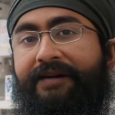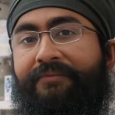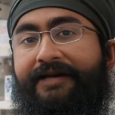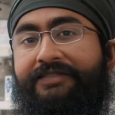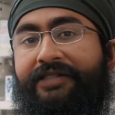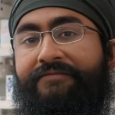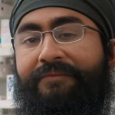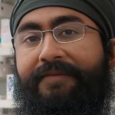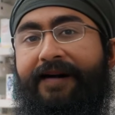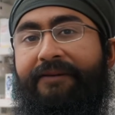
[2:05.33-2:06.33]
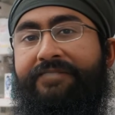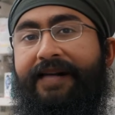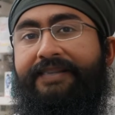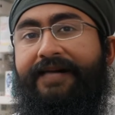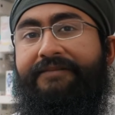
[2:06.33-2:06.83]
ranging from mild
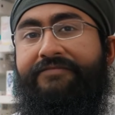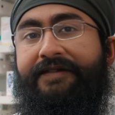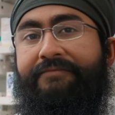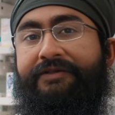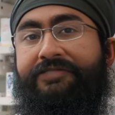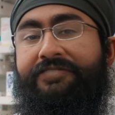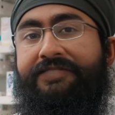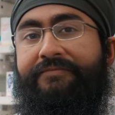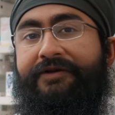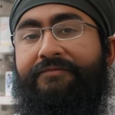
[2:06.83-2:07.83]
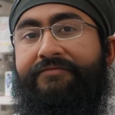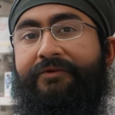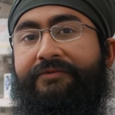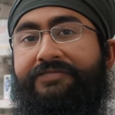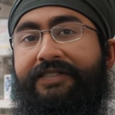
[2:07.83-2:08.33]
dengue fever to severe
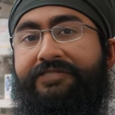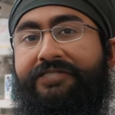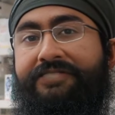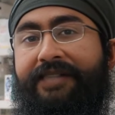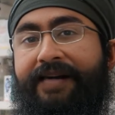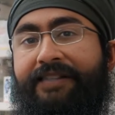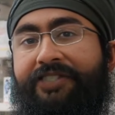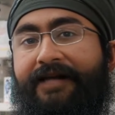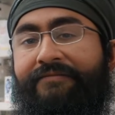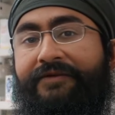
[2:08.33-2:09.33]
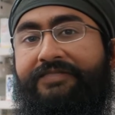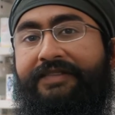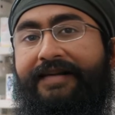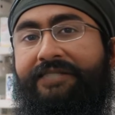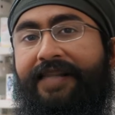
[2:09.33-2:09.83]
forms such as DHF and
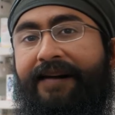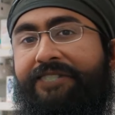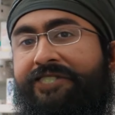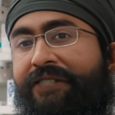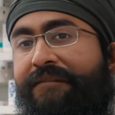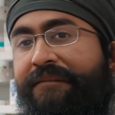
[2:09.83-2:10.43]
DSS.